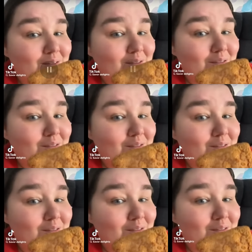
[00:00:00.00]

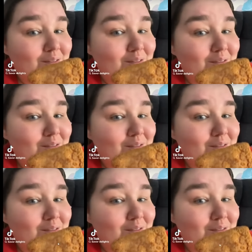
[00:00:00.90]

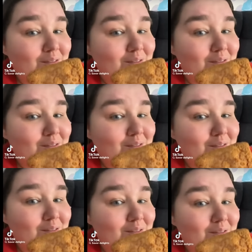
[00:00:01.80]
This person isn't speaking.